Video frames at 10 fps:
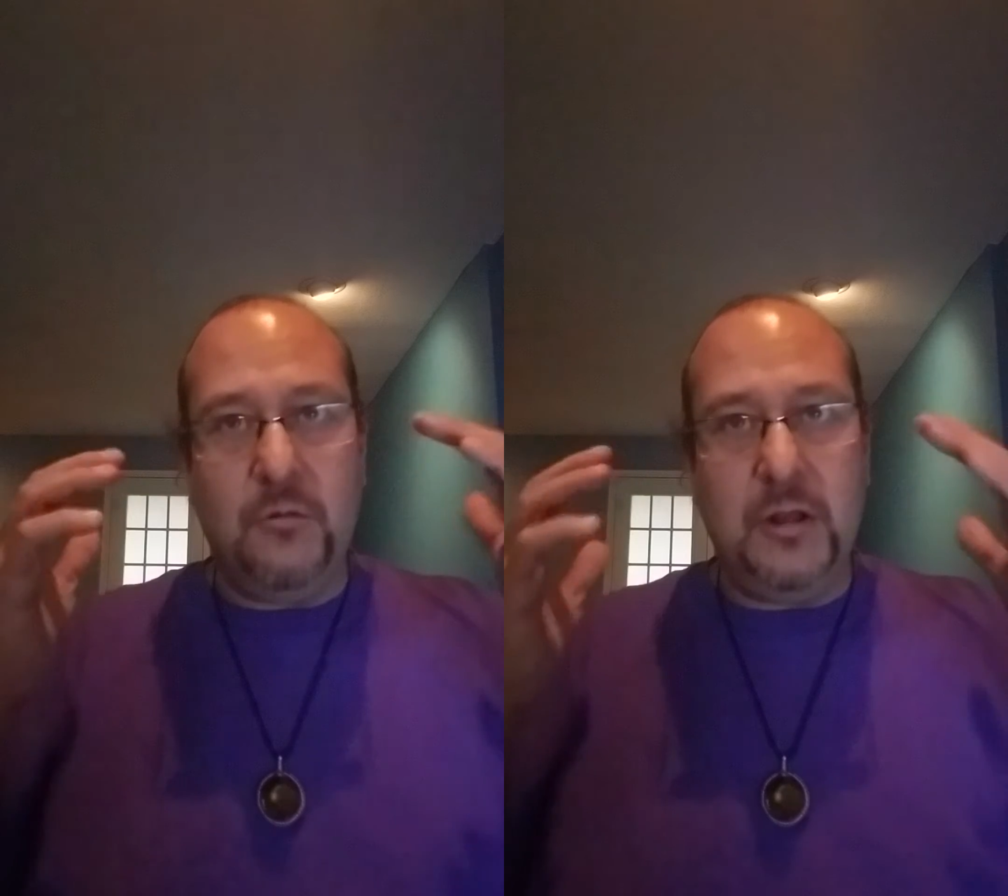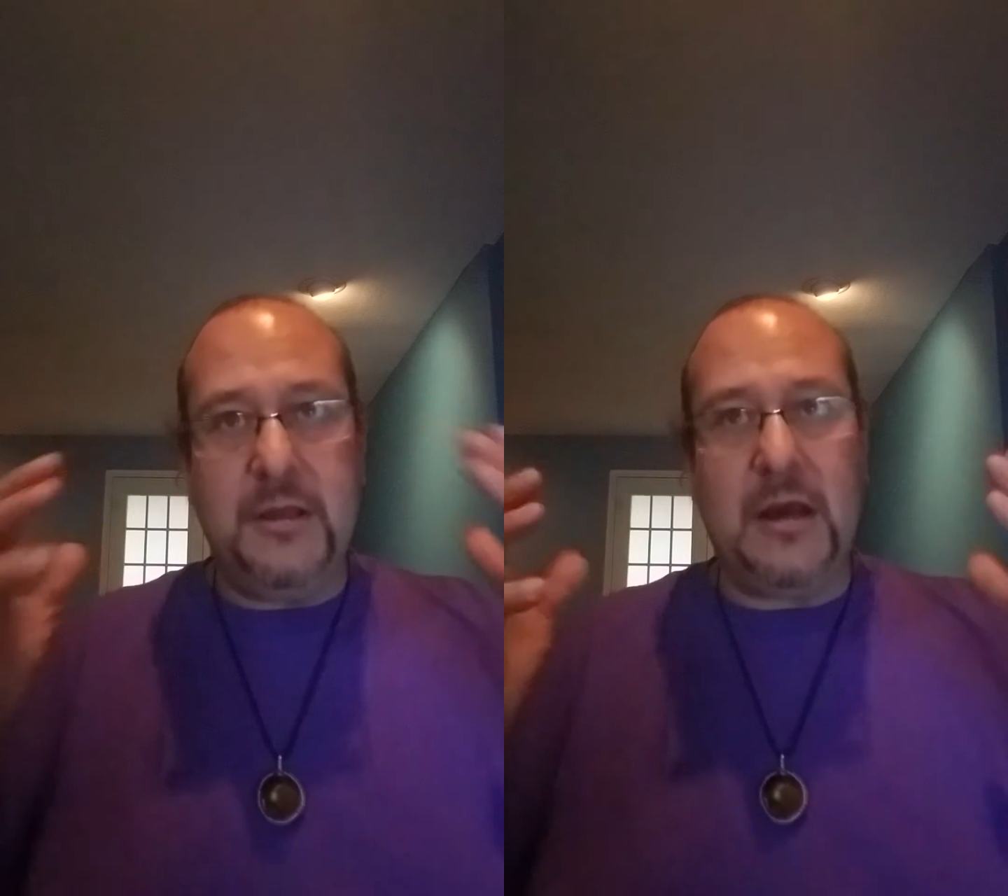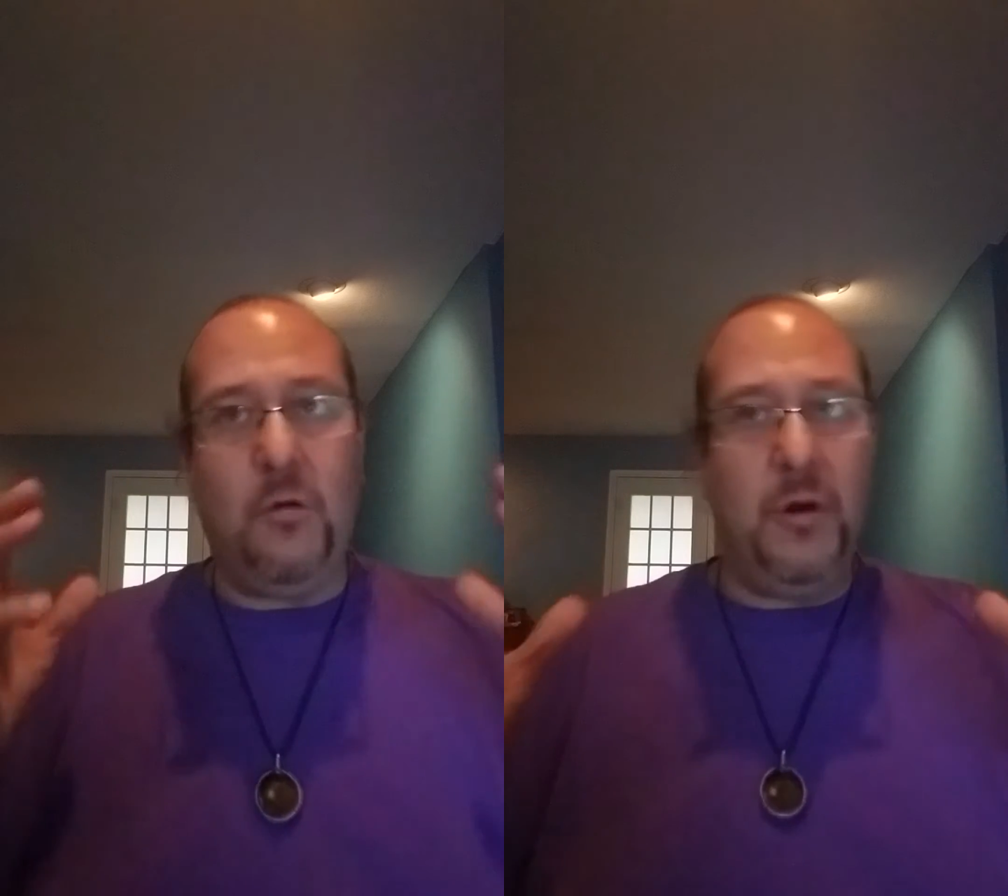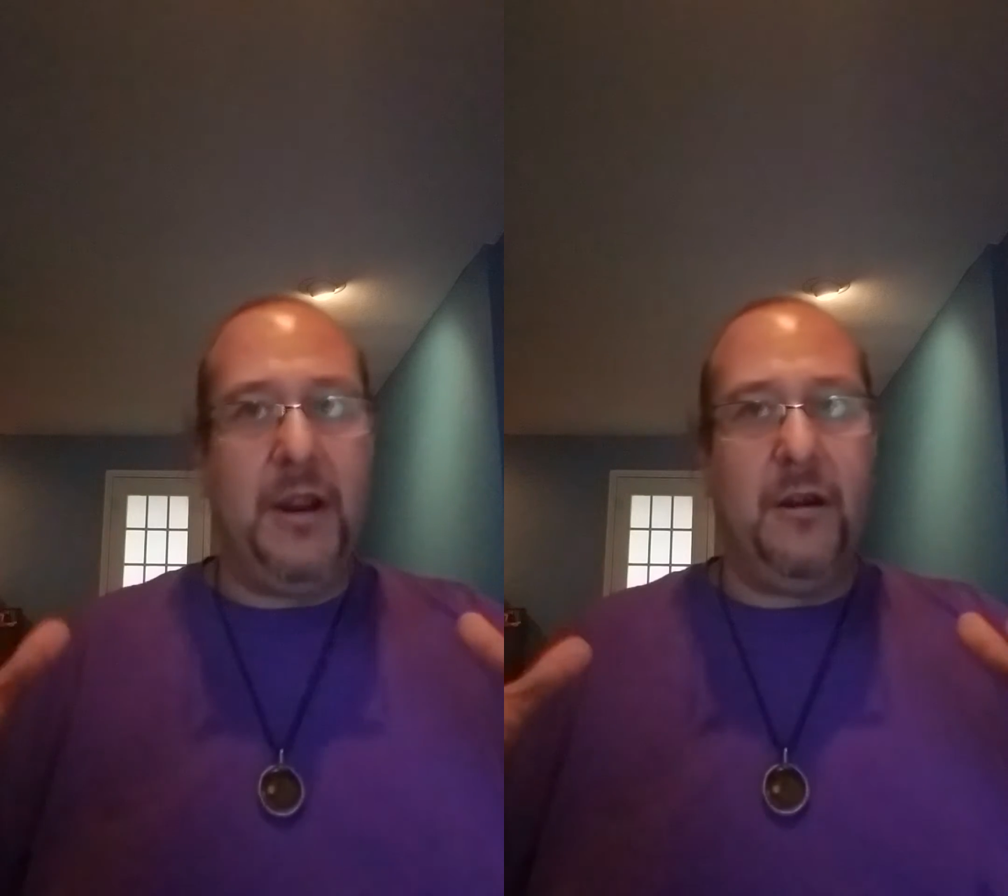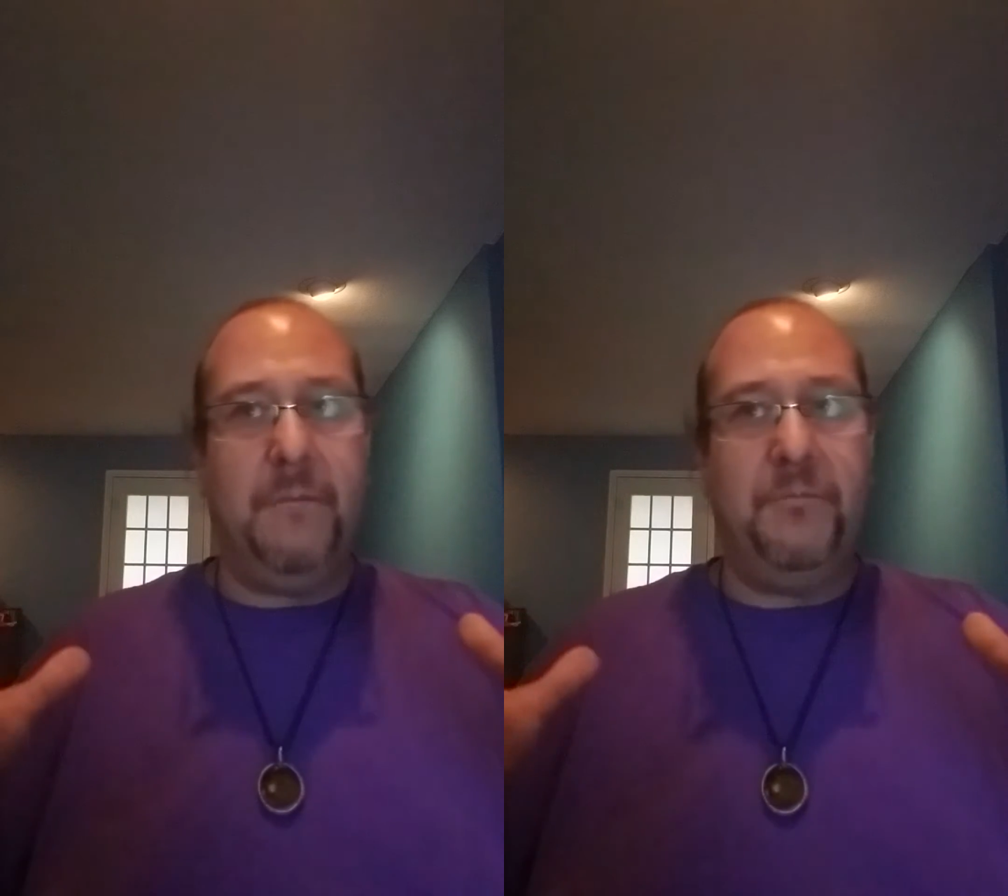really
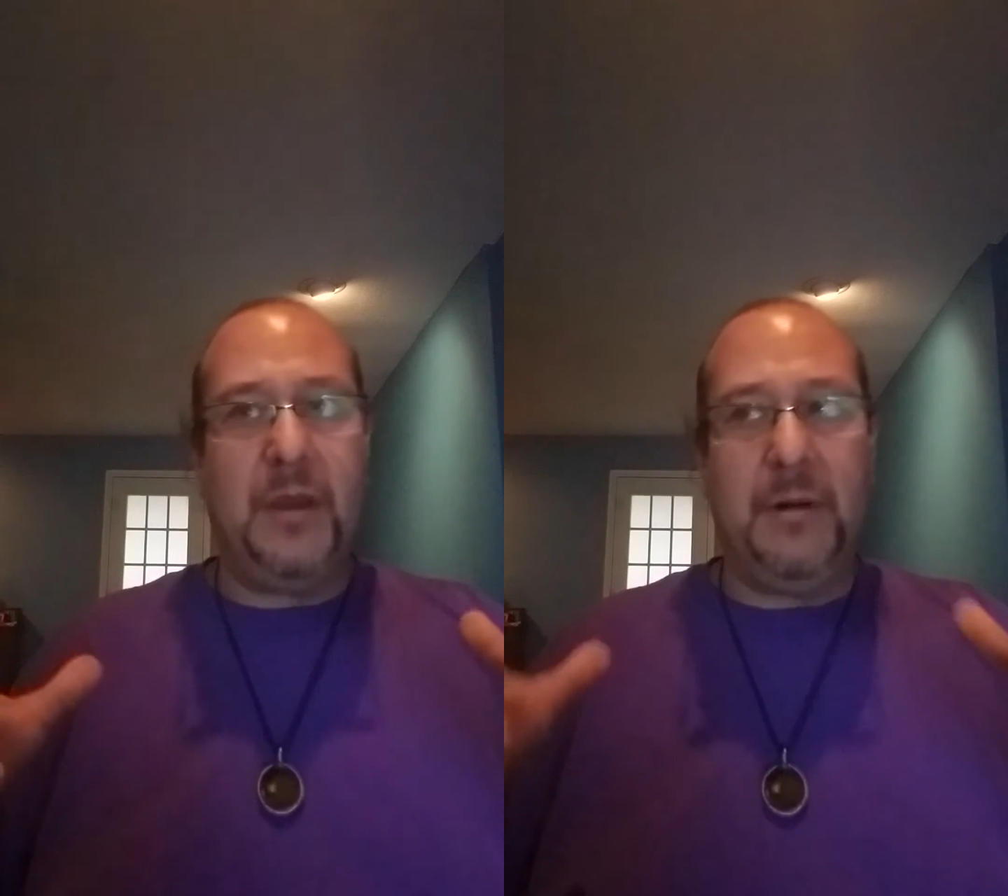aware